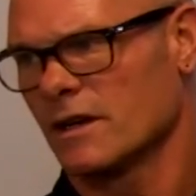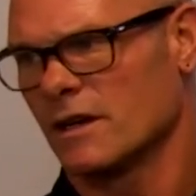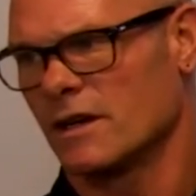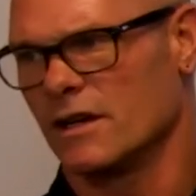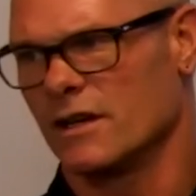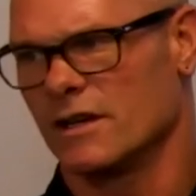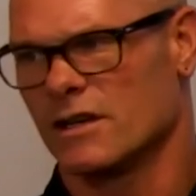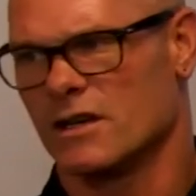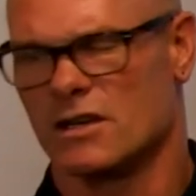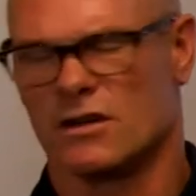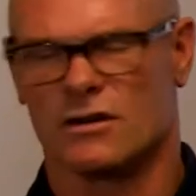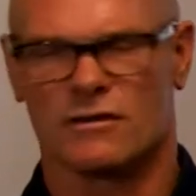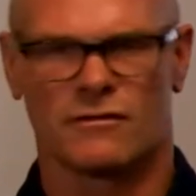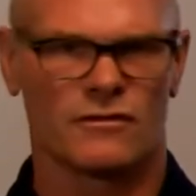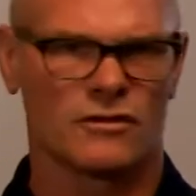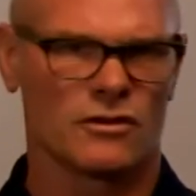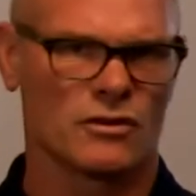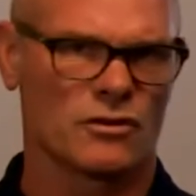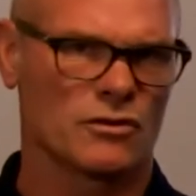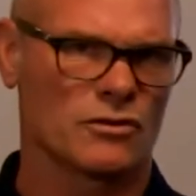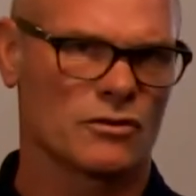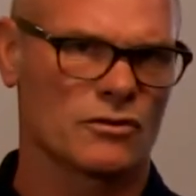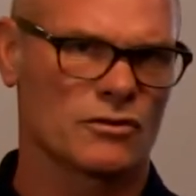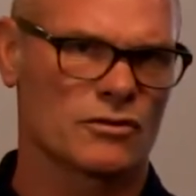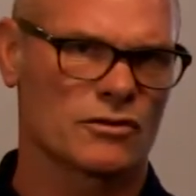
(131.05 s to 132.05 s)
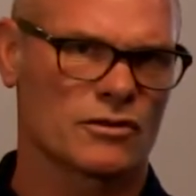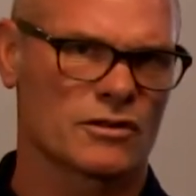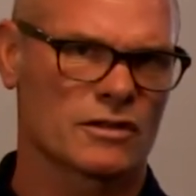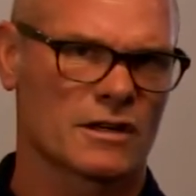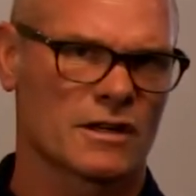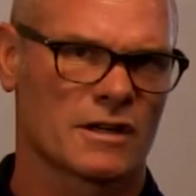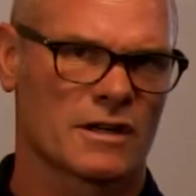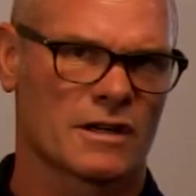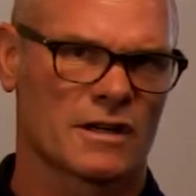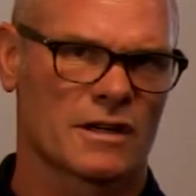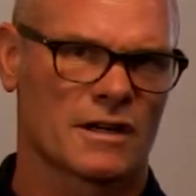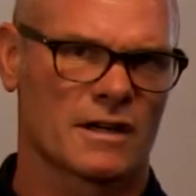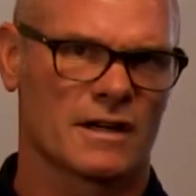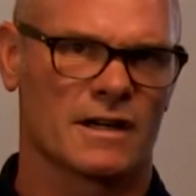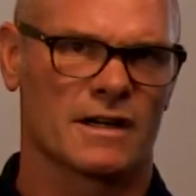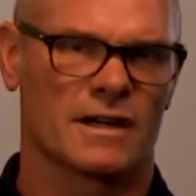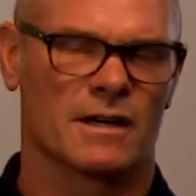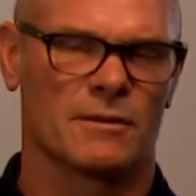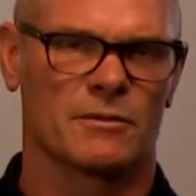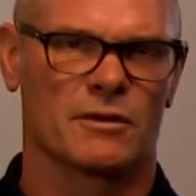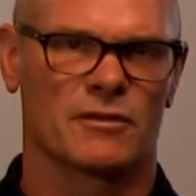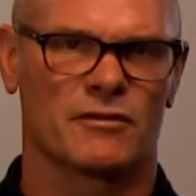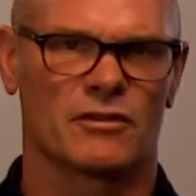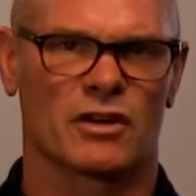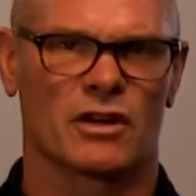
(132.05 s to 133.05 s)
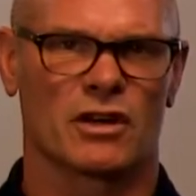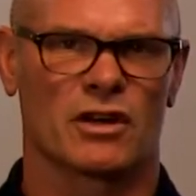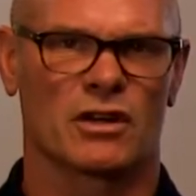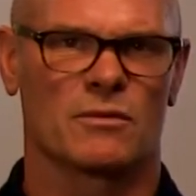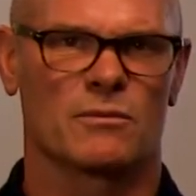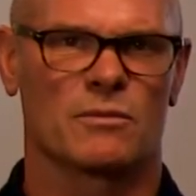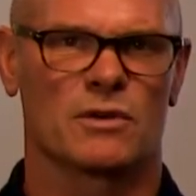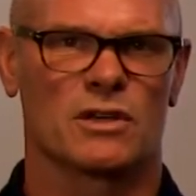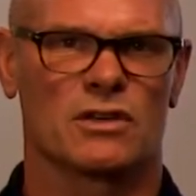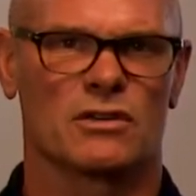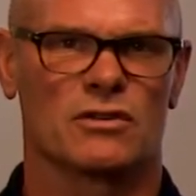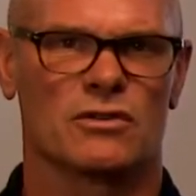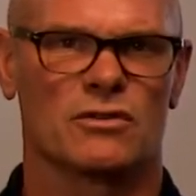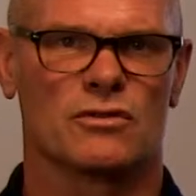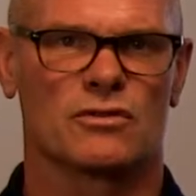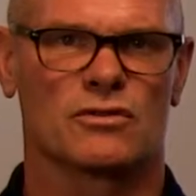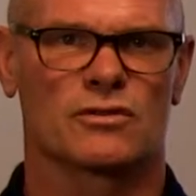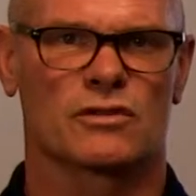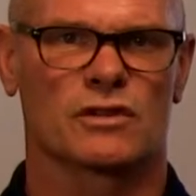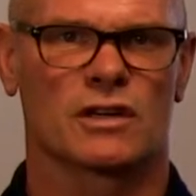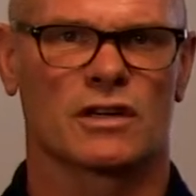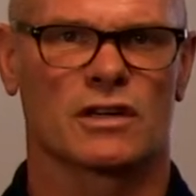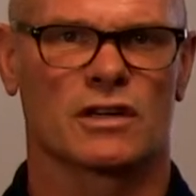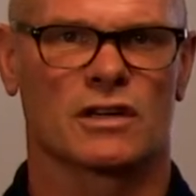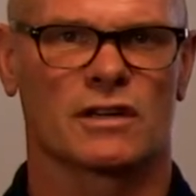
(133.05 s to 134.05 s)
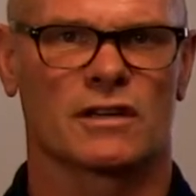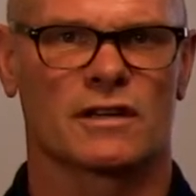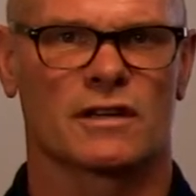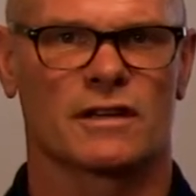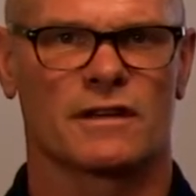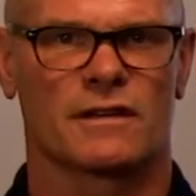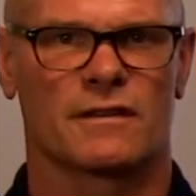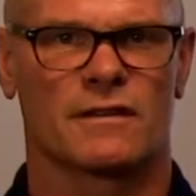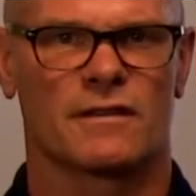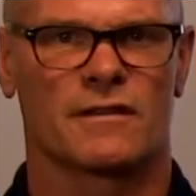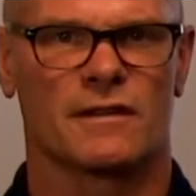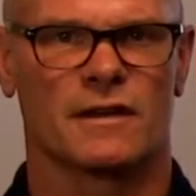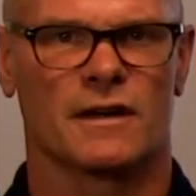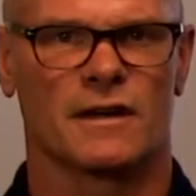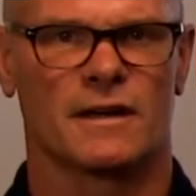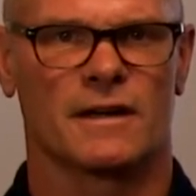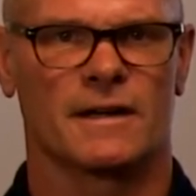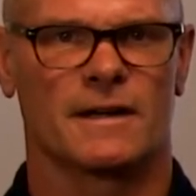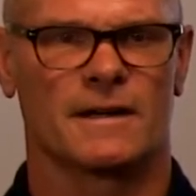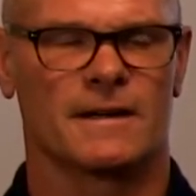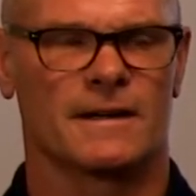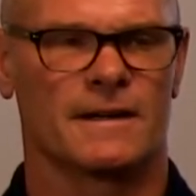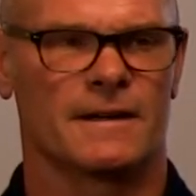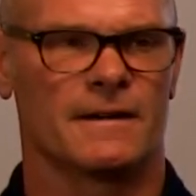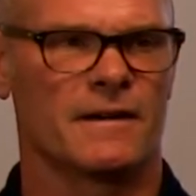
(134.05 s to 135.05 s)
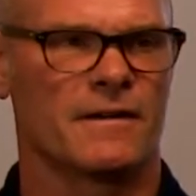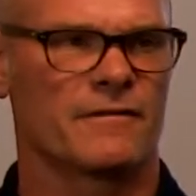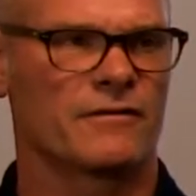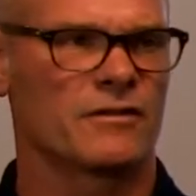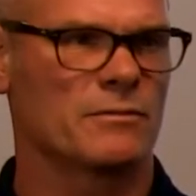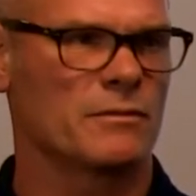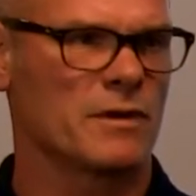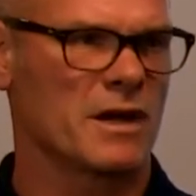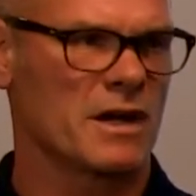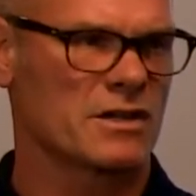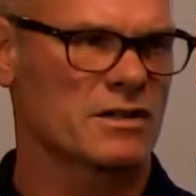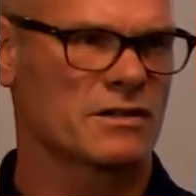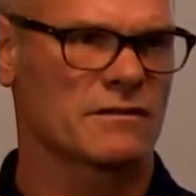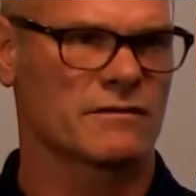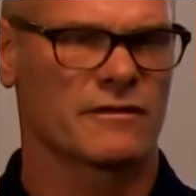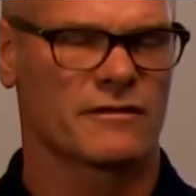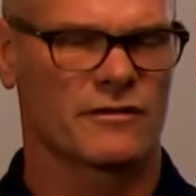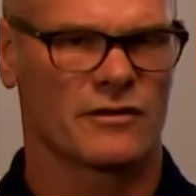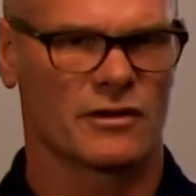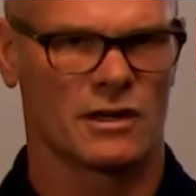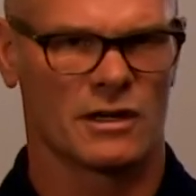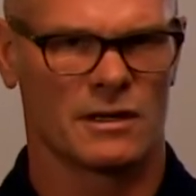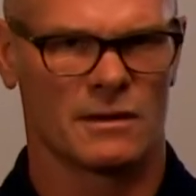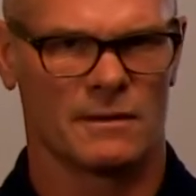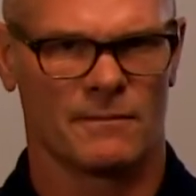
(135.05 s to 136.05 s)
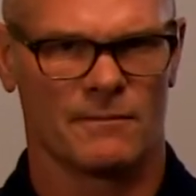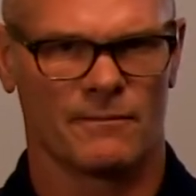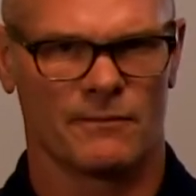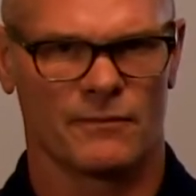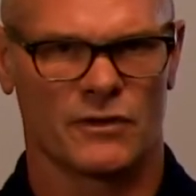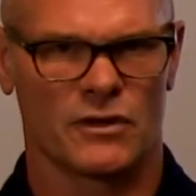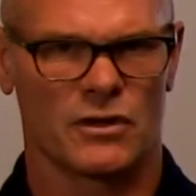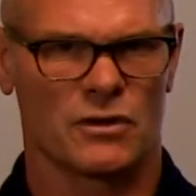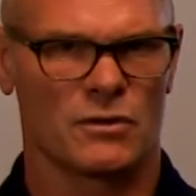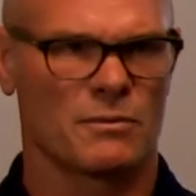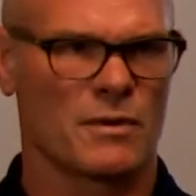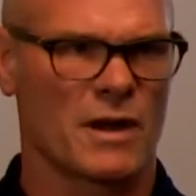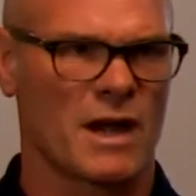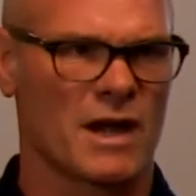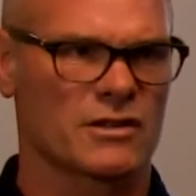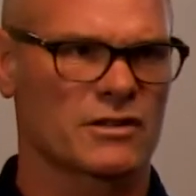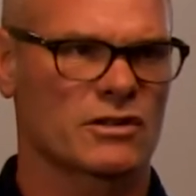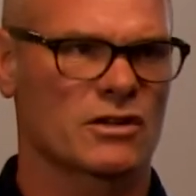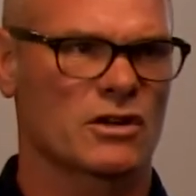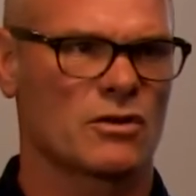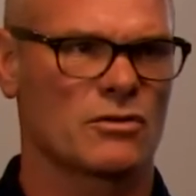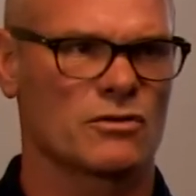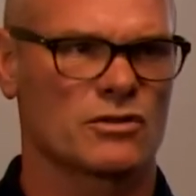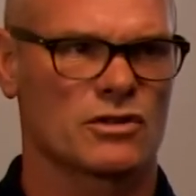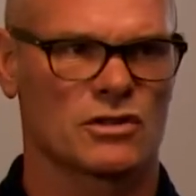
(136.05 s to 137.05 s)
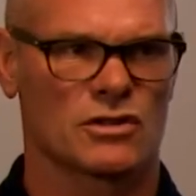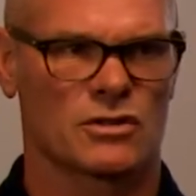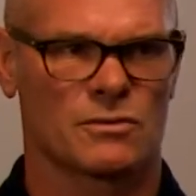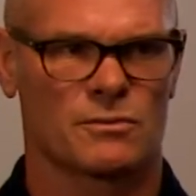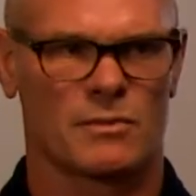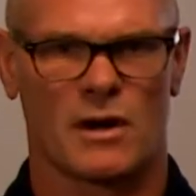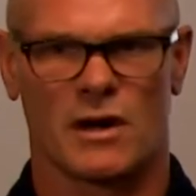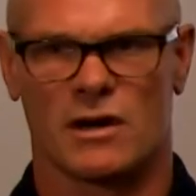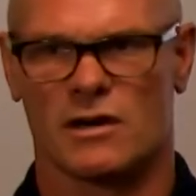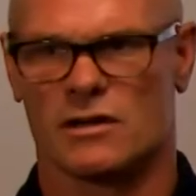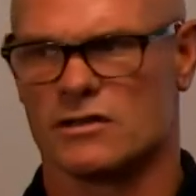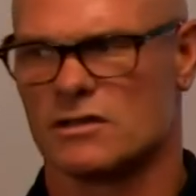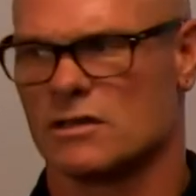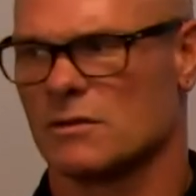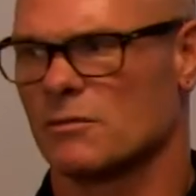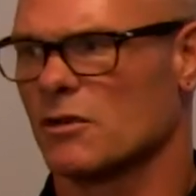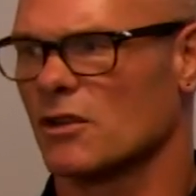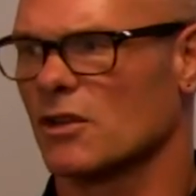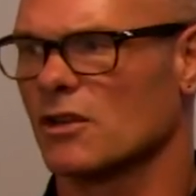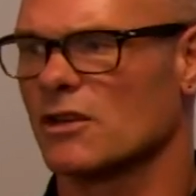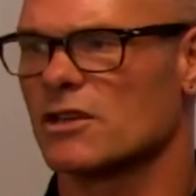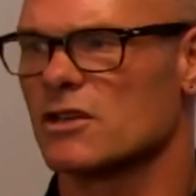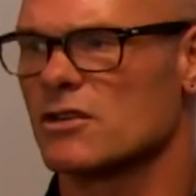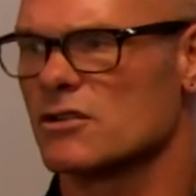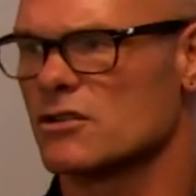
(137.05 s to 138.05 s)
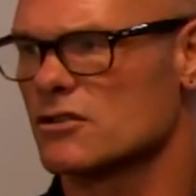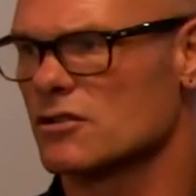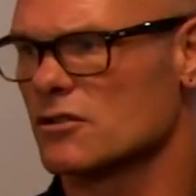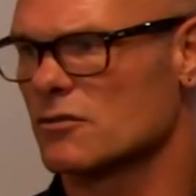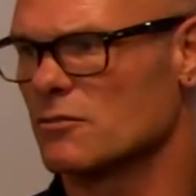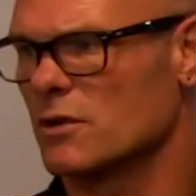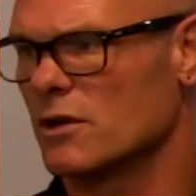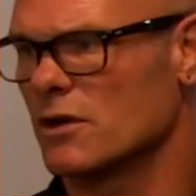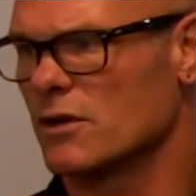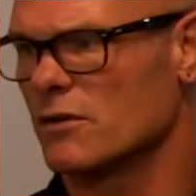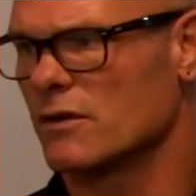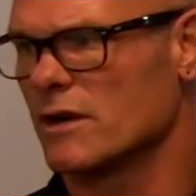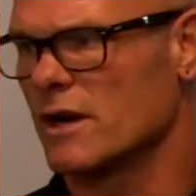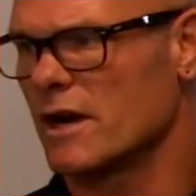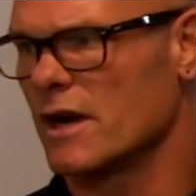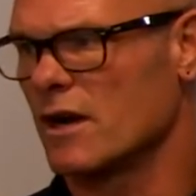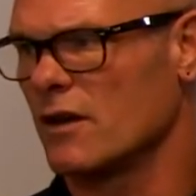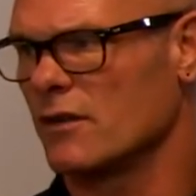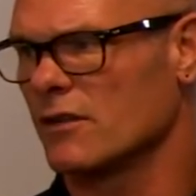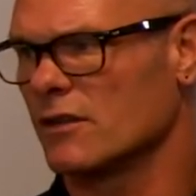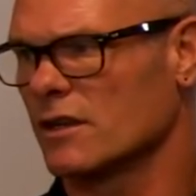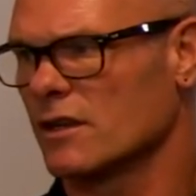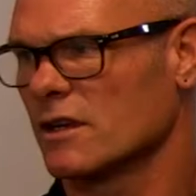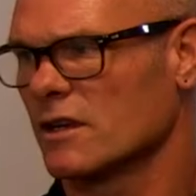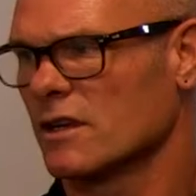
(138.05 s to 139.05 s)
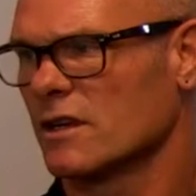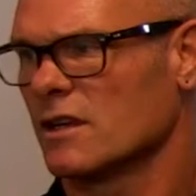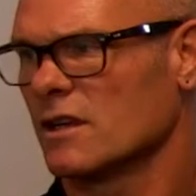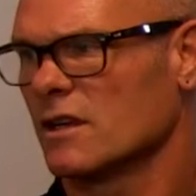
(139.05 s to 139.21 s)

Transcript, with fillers: Uh, interviews, um, if you're going to be using uh, information from your past coaches, parents, some of the leaders you've been around,